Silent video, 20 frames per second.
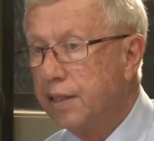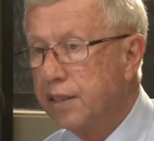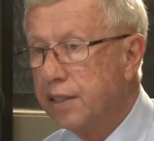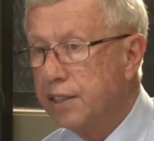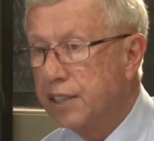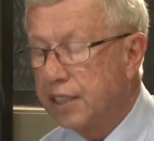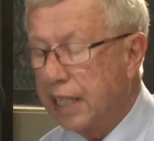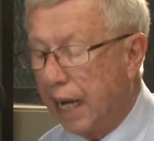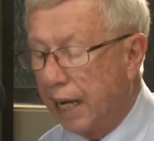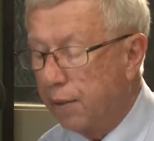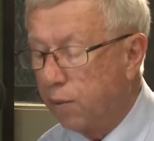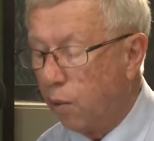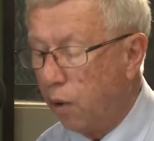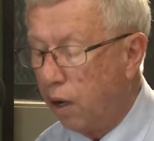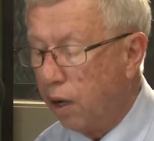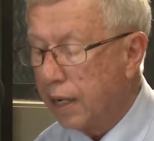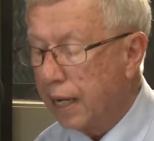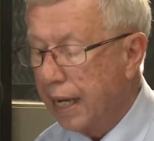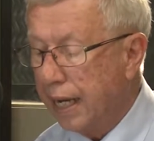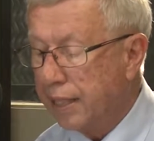
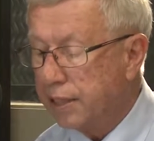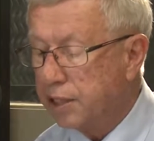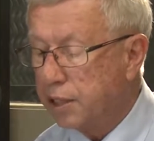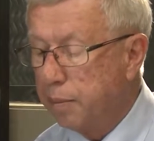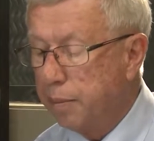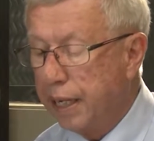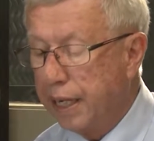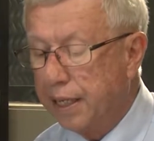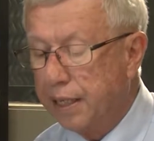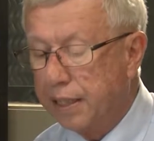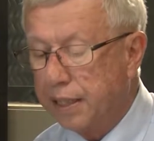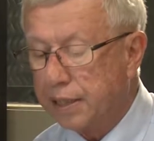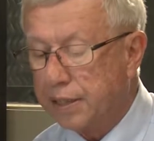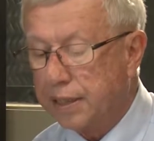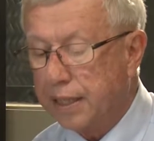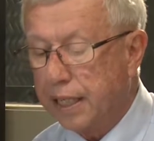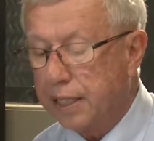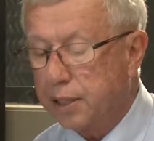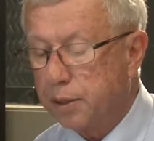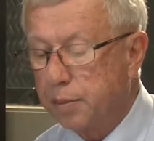sidewalk estimated
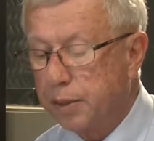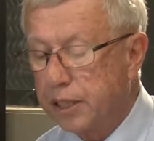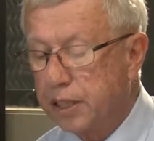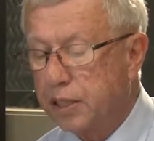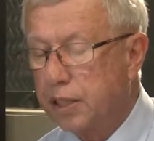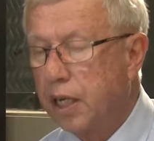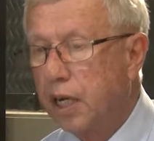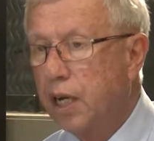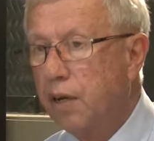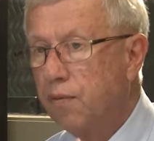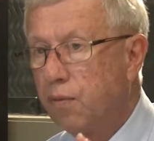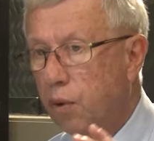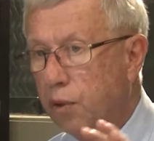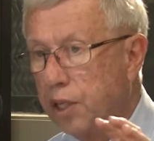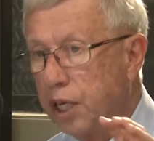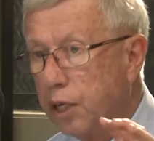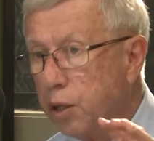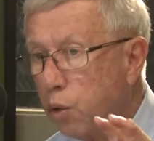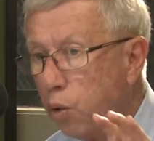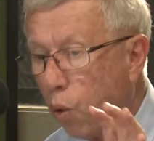assessments for
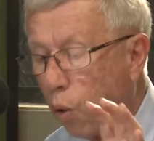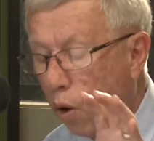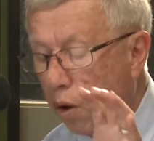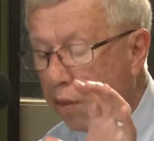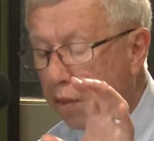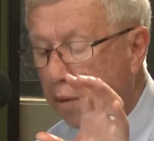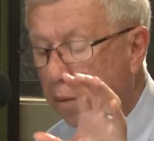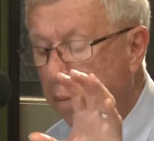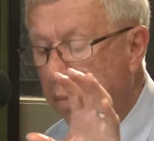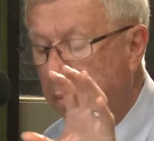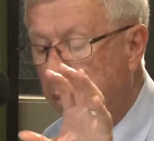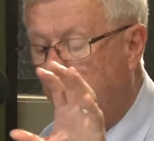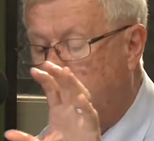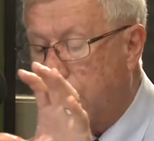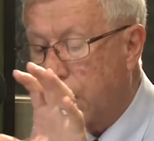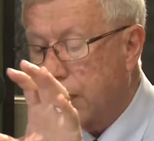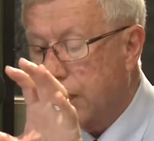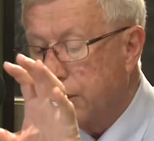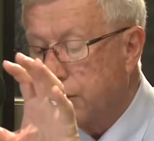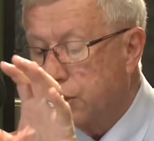the North
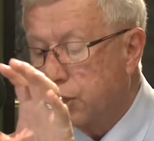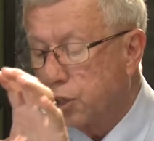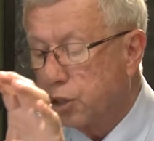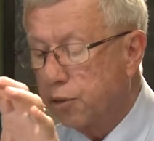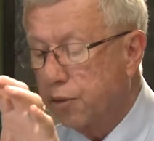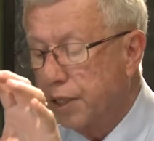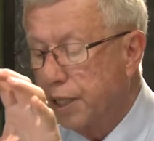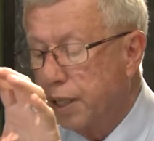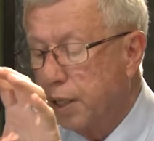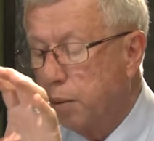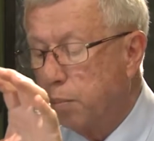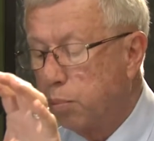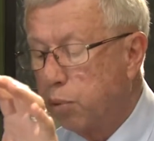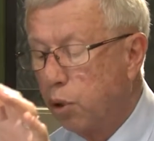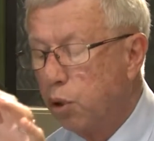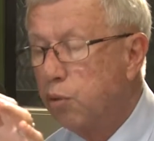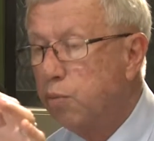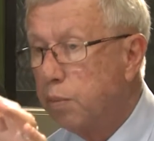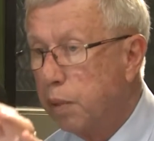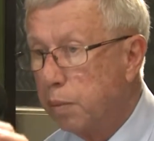Market Street
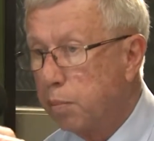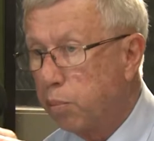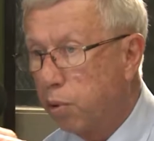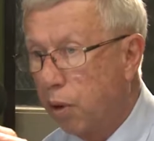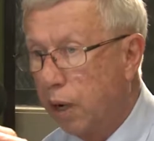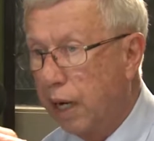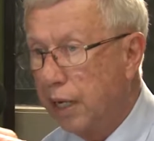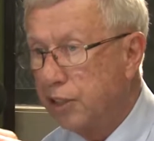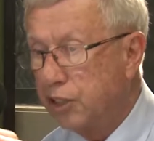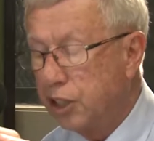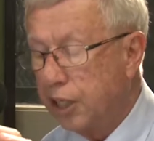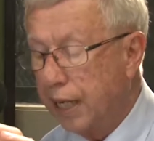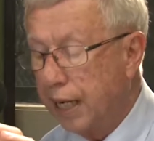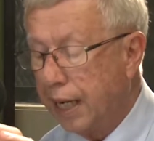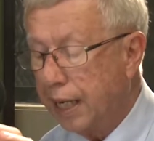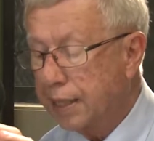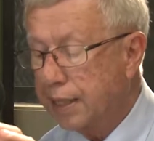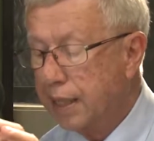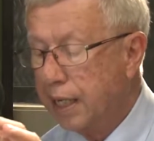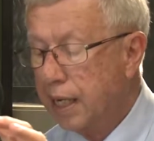Improvement
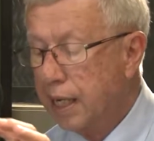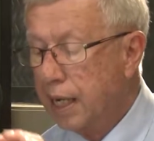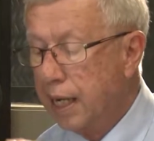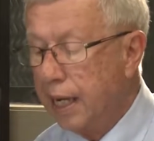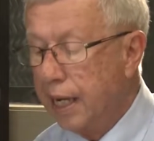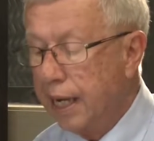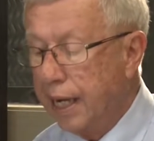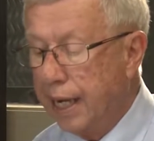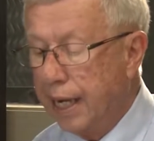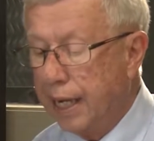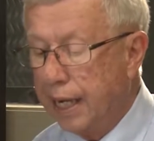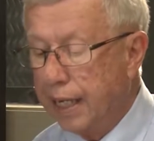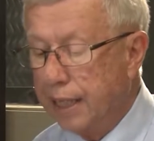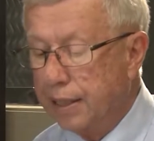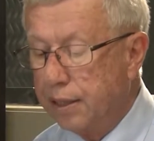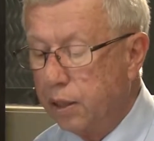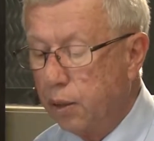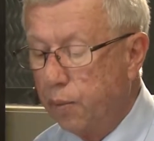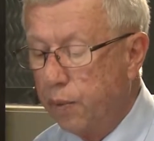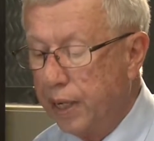Project.
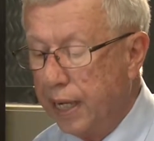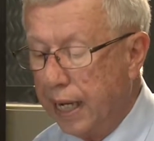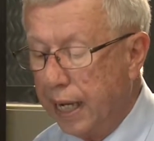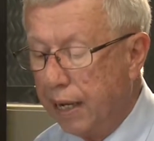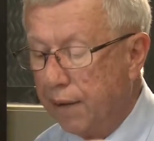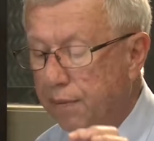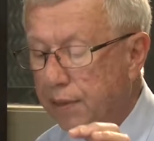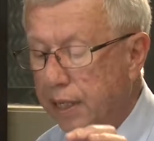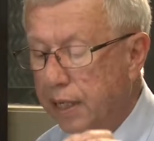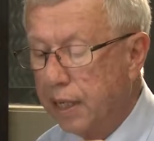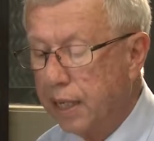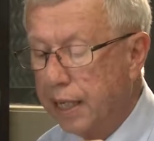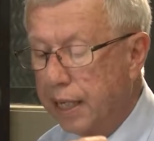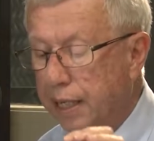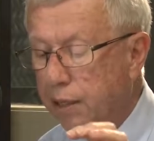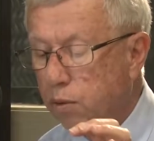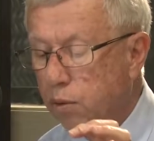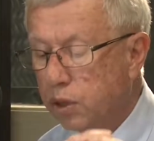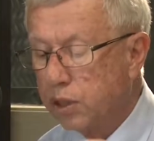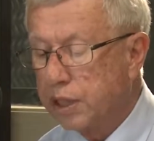And we have an
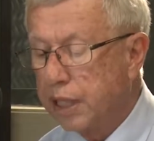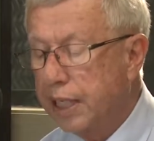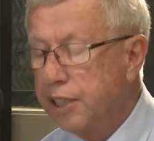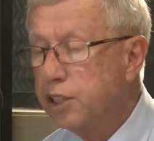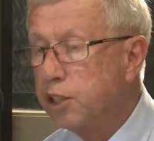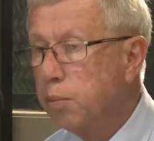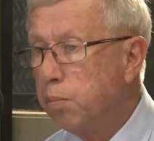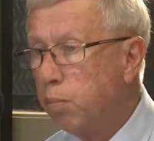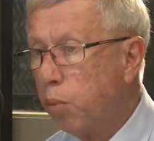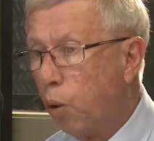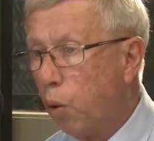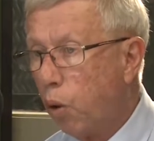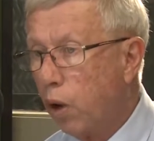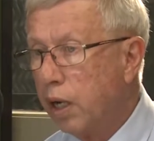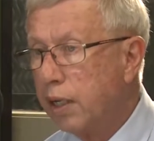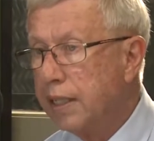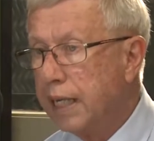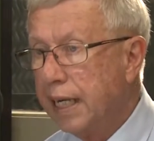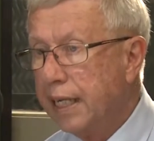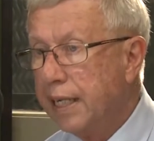equalization
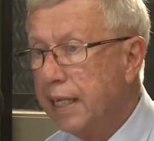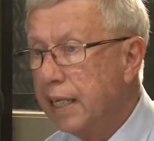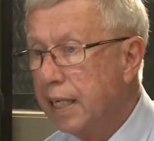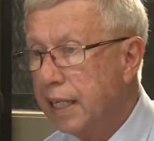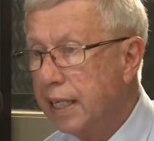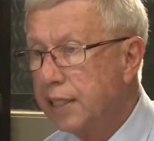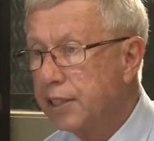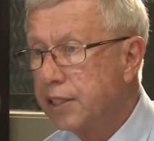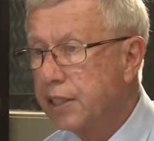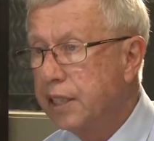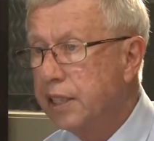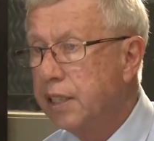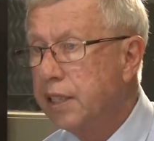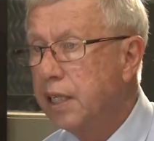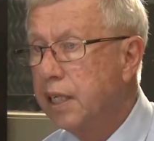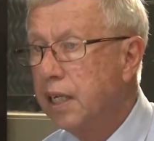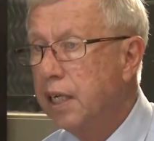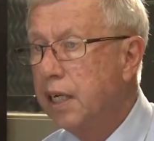board. They listened